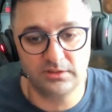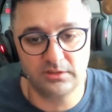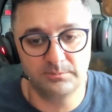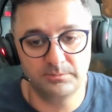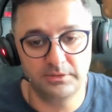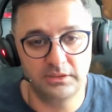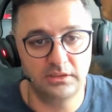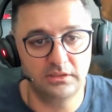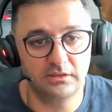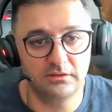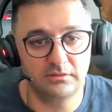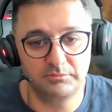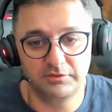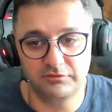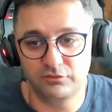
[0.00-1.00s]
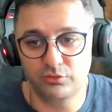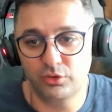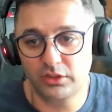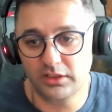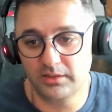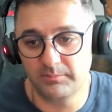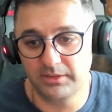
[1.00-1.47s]
company
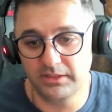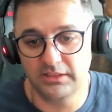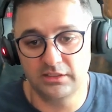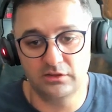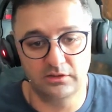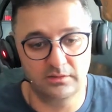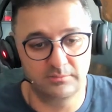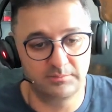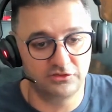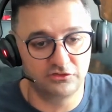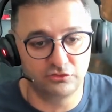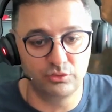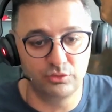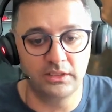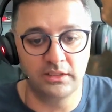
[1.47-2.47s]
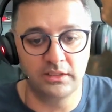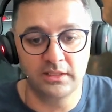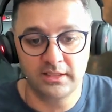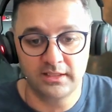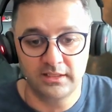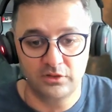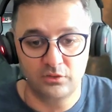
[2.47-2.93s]
before coming here. I mean, doing
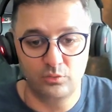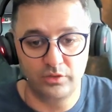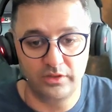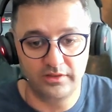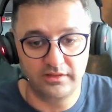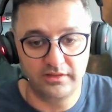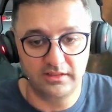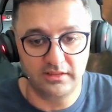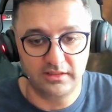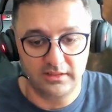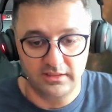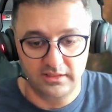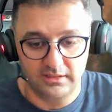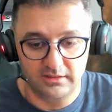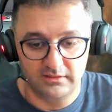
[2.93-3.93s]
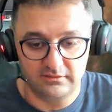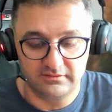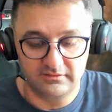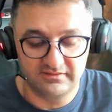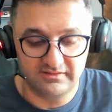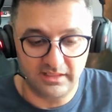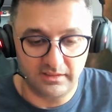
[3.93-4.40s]
with the
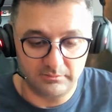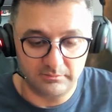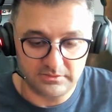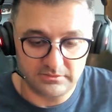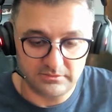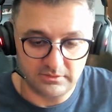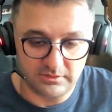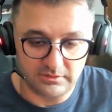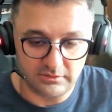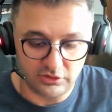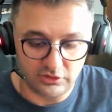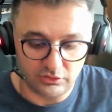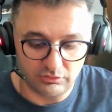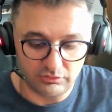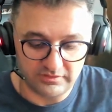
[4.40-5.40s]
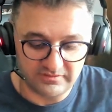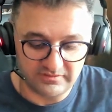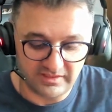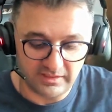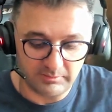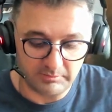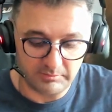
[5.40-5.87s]
same
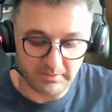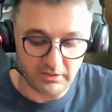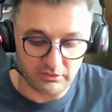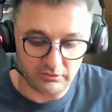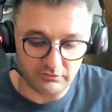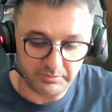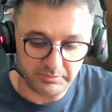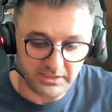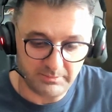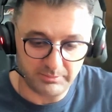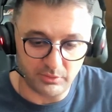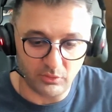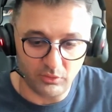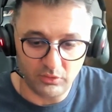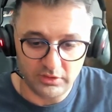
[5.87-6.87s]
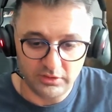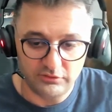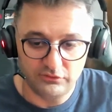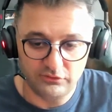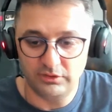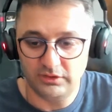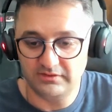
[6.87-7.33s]
same amount of people,
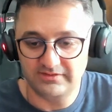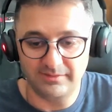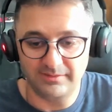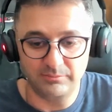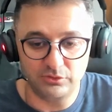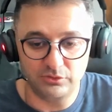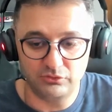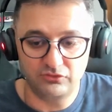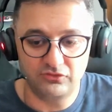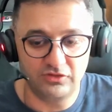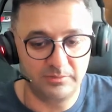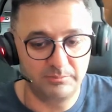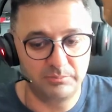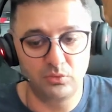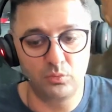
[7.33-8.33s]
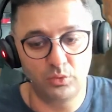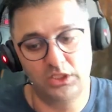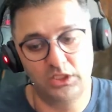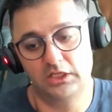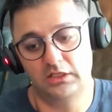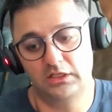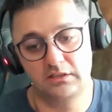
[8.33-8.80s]
doing double or triple
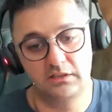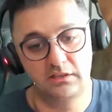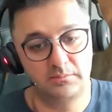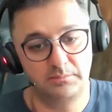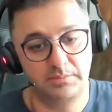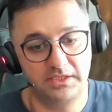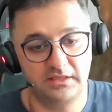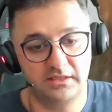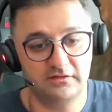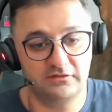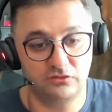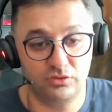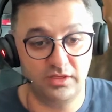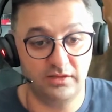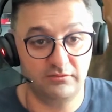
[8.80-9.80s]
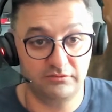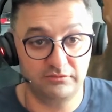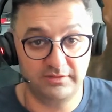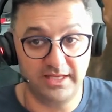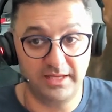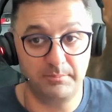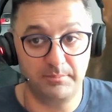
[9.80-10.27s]
work, because you have
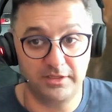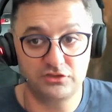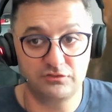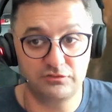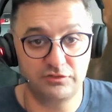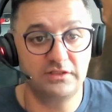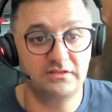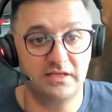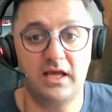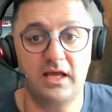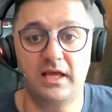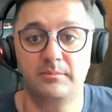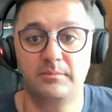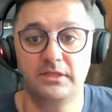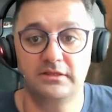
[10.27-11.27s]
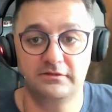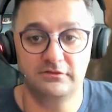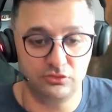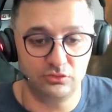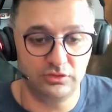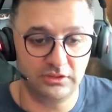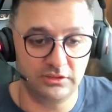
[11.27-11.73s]
that much free time,
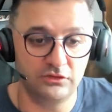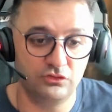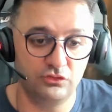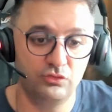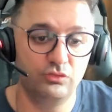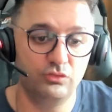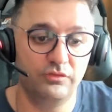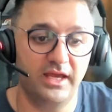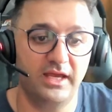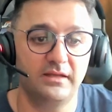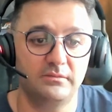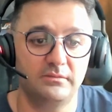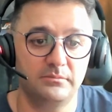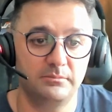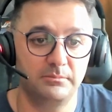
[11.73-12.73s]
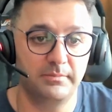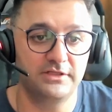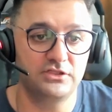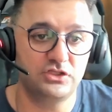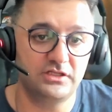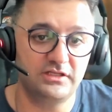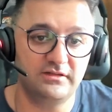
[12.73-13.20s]
because you can do that
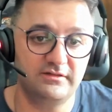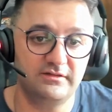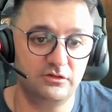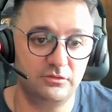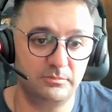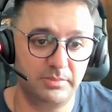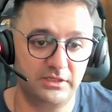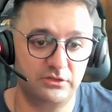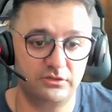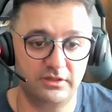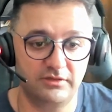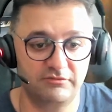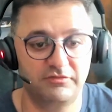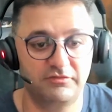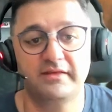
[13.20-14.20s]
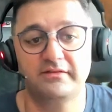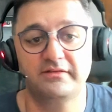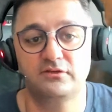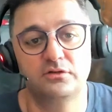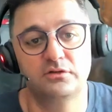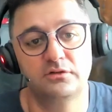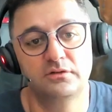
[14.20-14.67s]
much easier, better, and
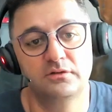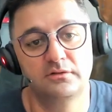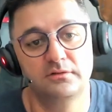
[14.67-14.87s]
faster.